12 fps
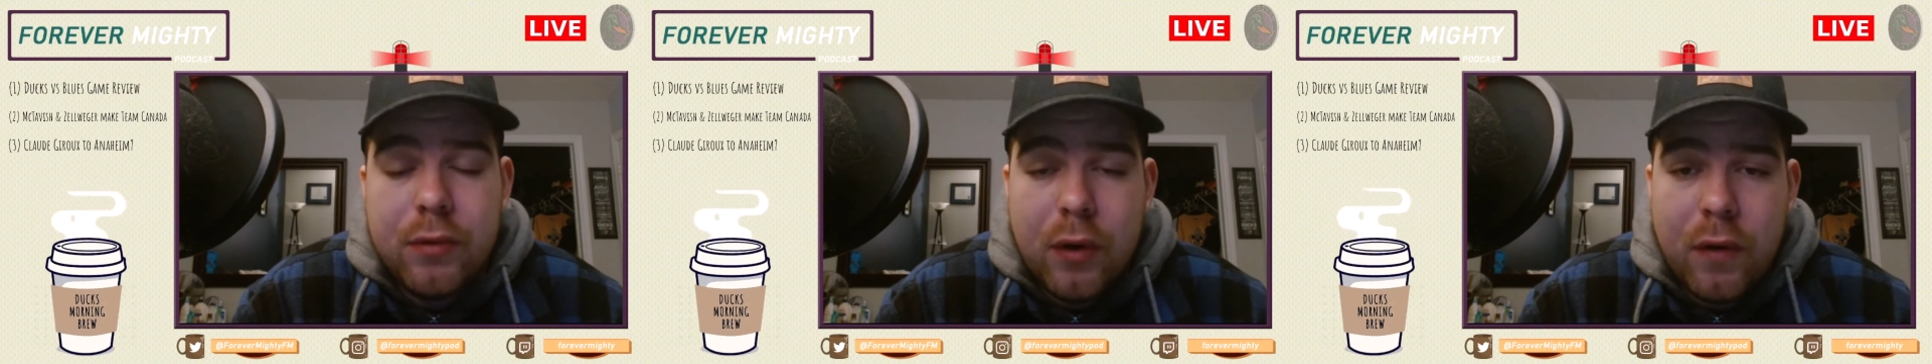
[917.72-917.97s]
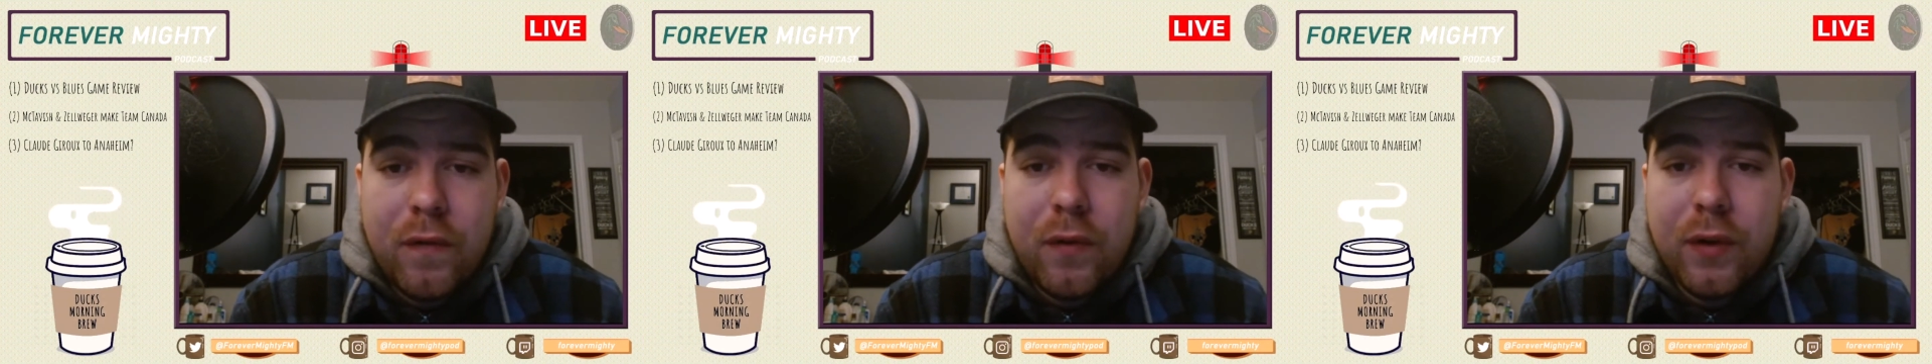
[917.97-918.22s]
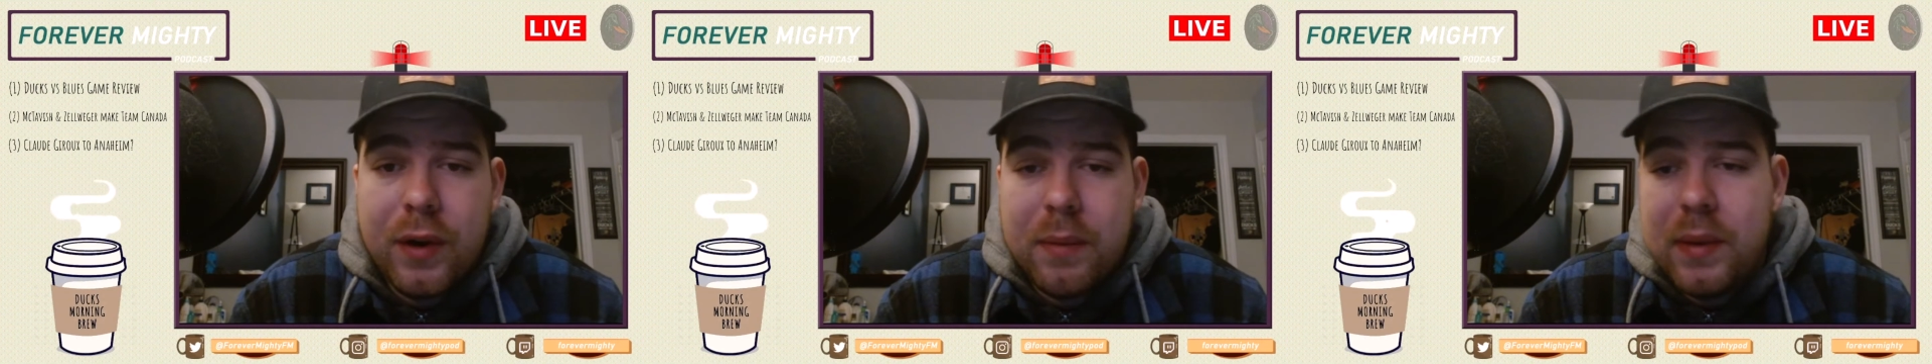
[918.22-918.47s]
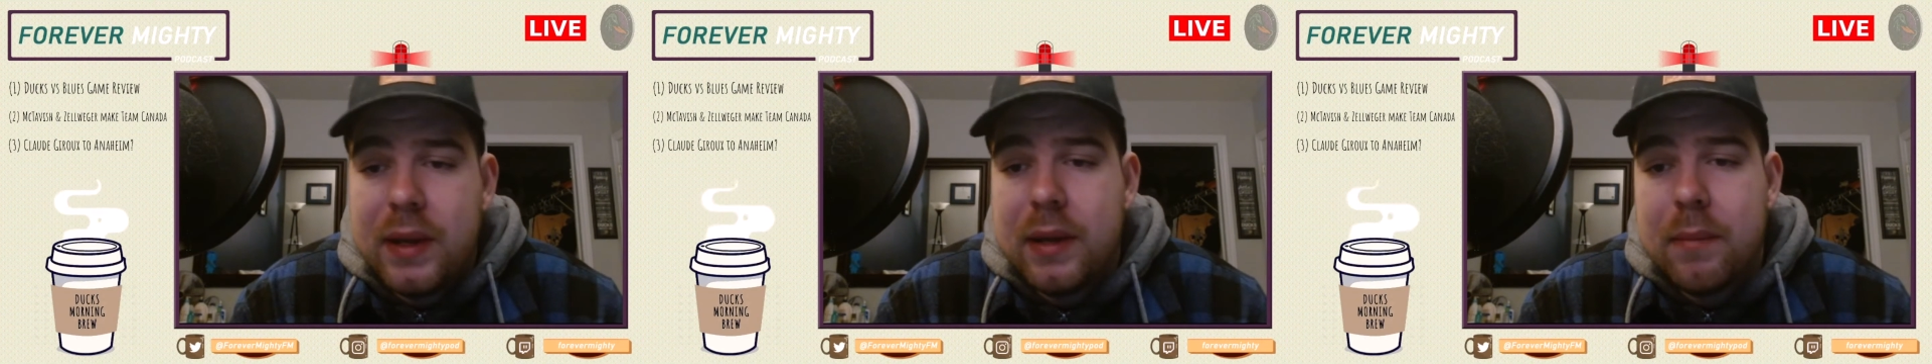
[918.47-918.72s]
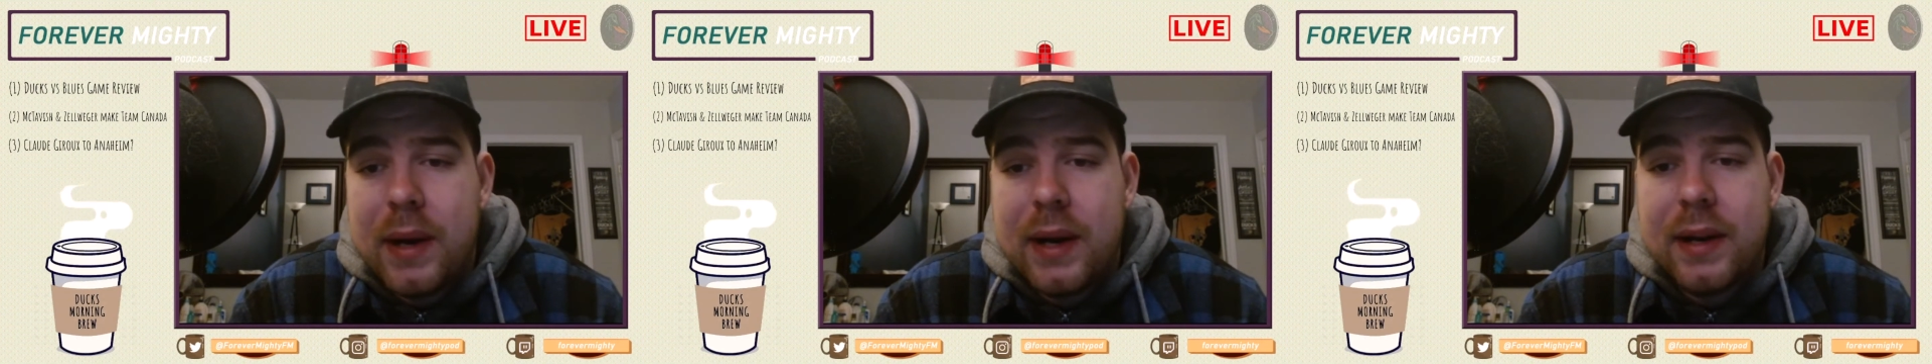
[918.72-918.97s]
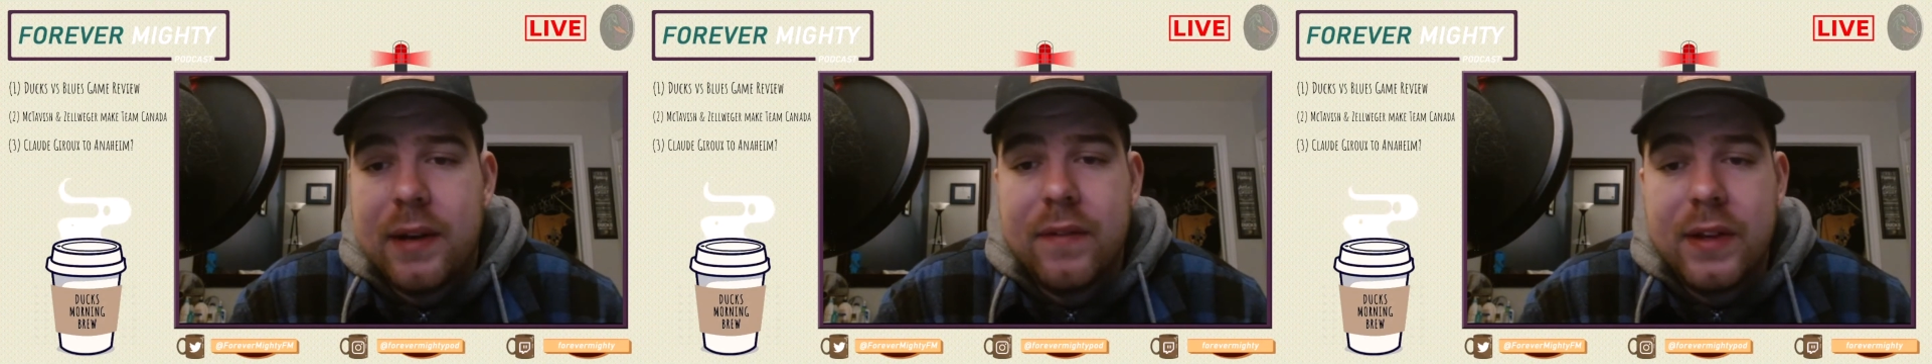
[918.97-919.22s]
to go for it and be
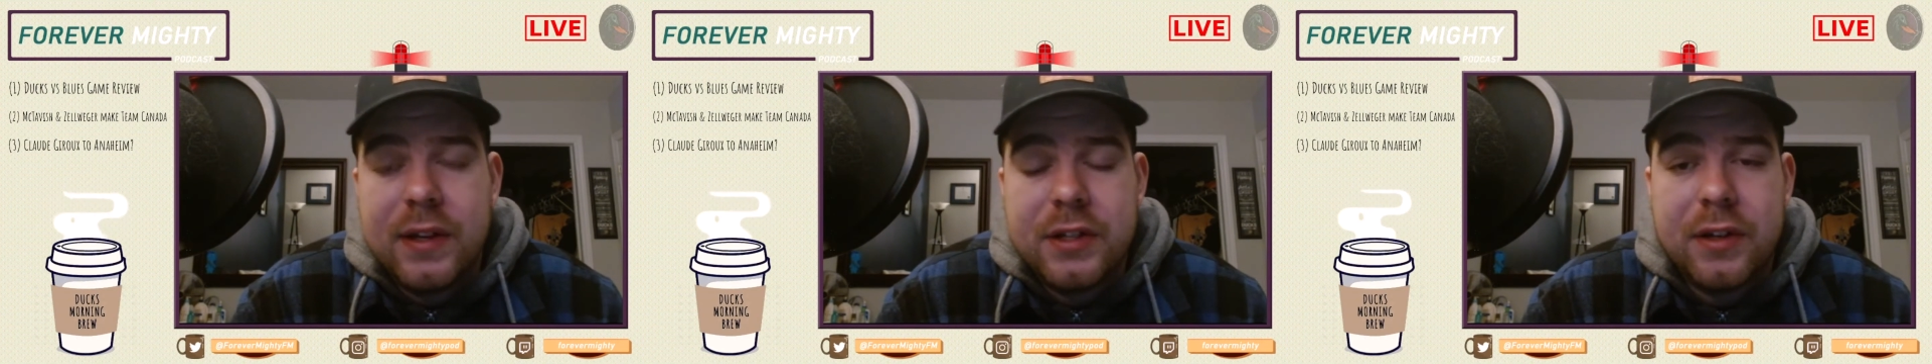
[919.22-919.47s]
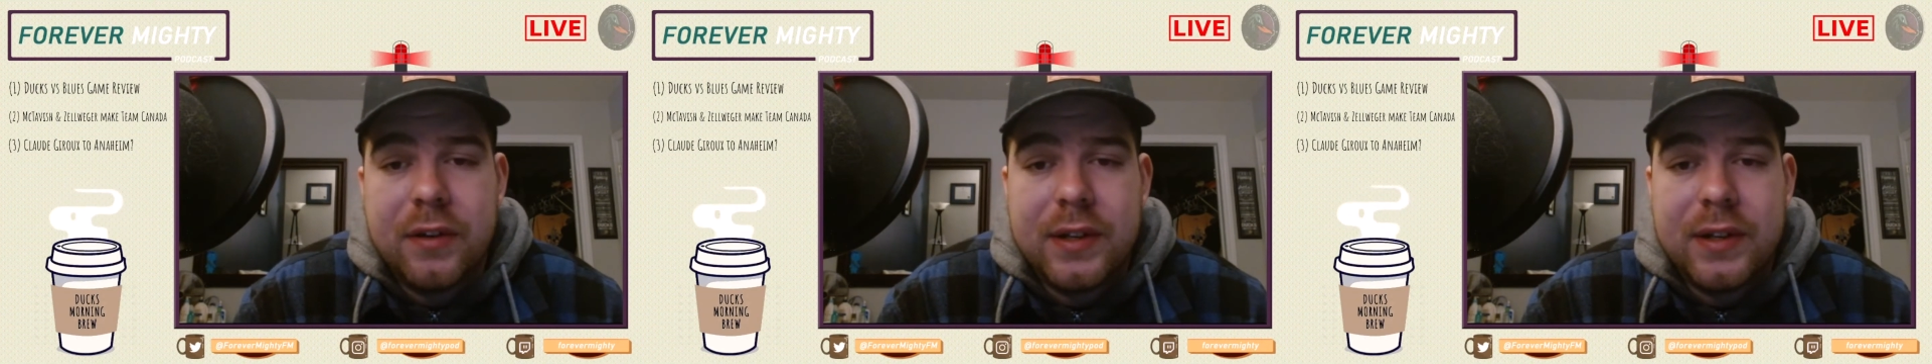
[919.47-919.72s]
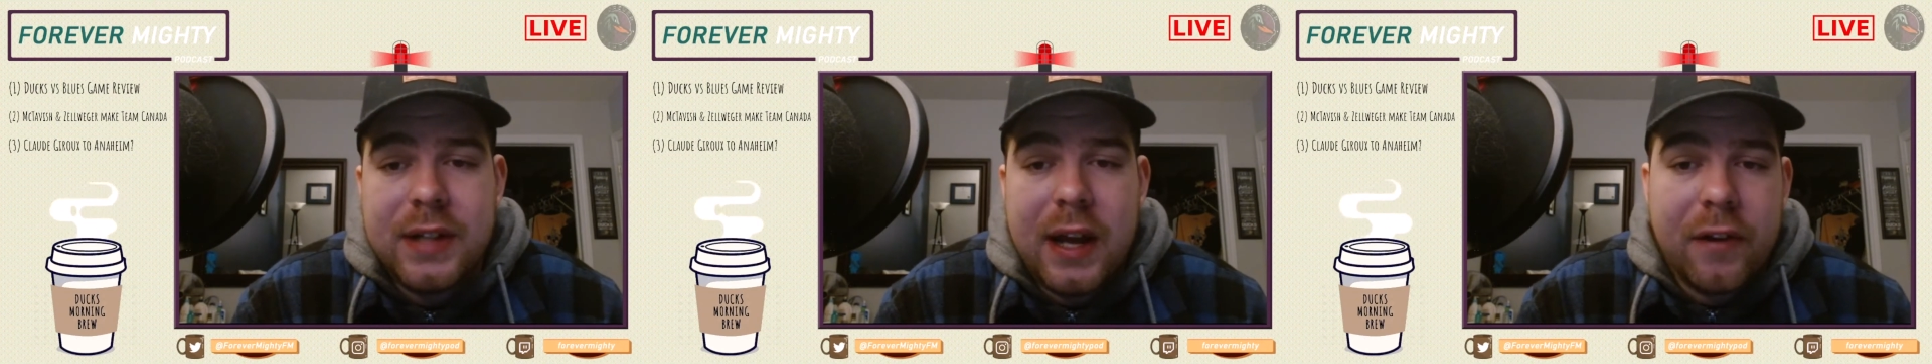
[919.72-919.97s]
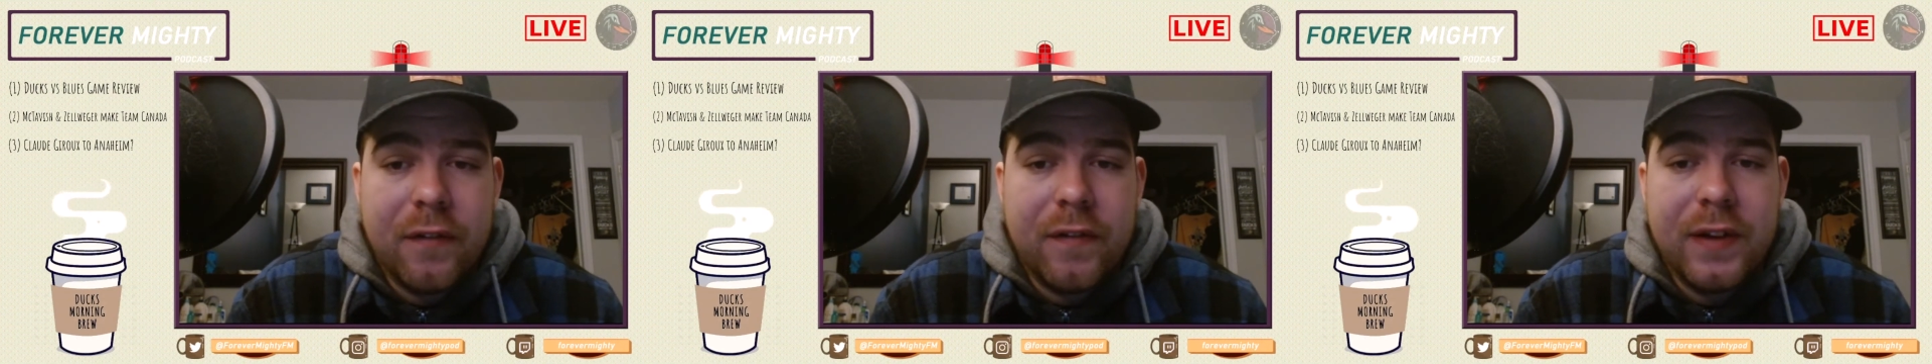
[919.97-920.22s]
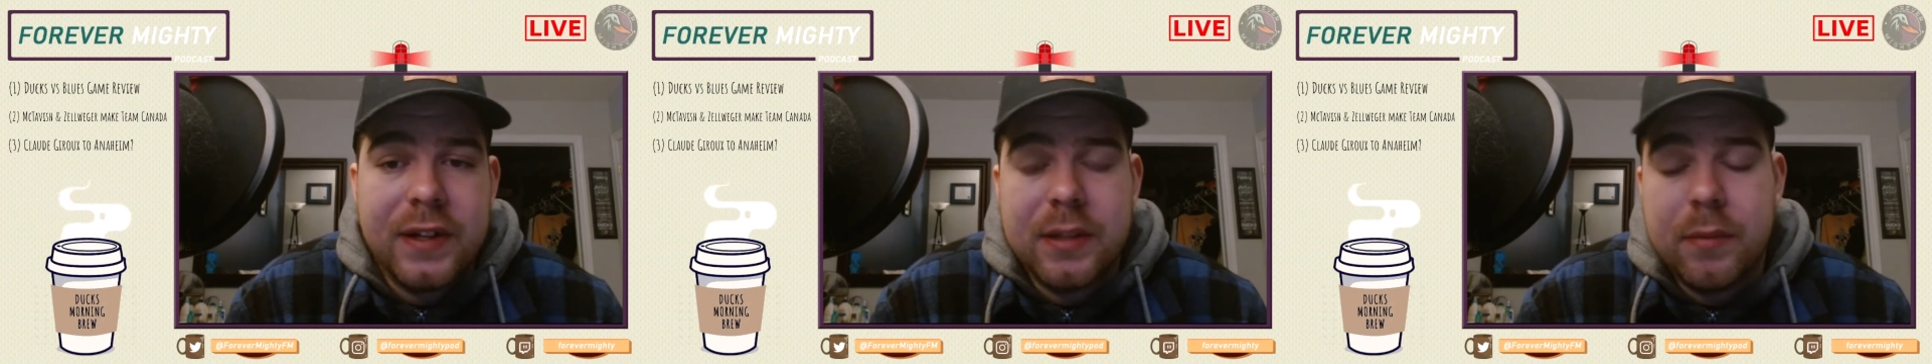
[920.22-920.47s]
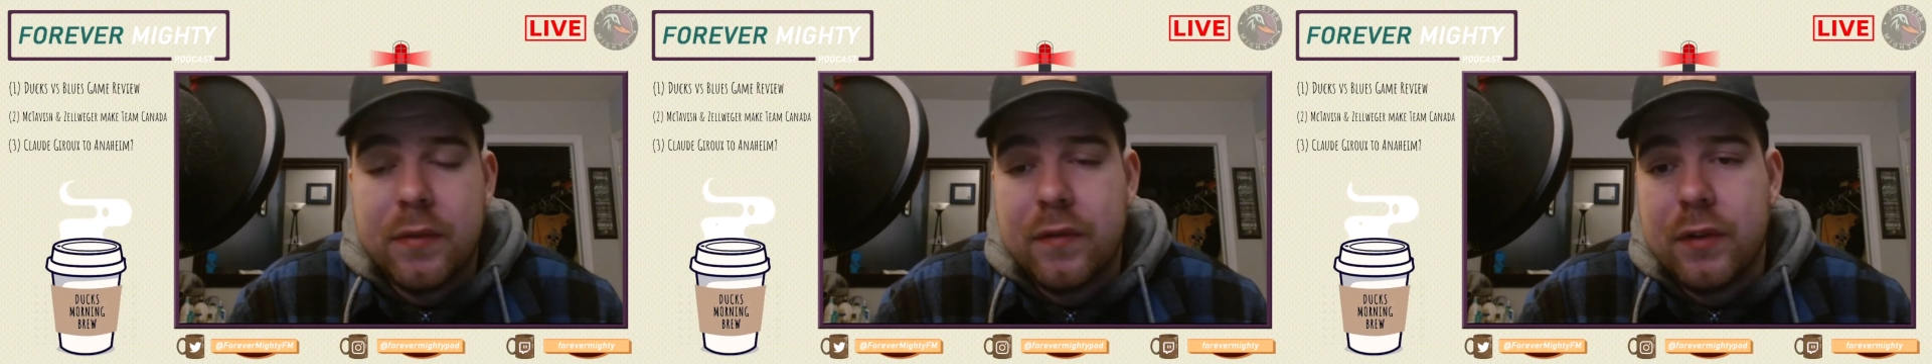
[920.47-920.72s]
competitive this year and sacrifice
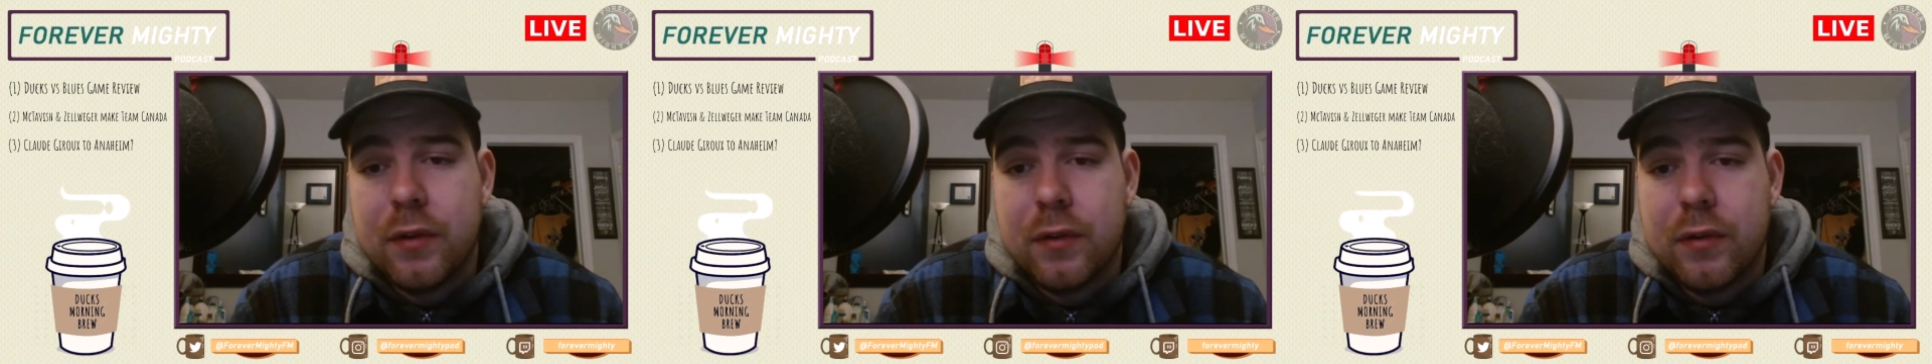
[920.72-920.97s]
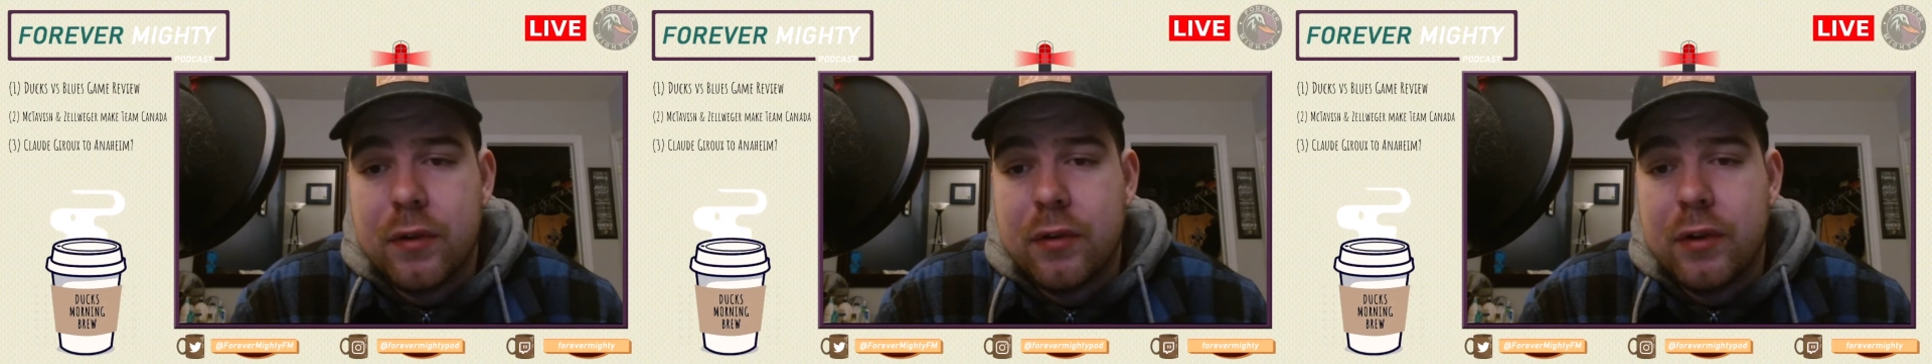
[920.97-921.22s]
some of your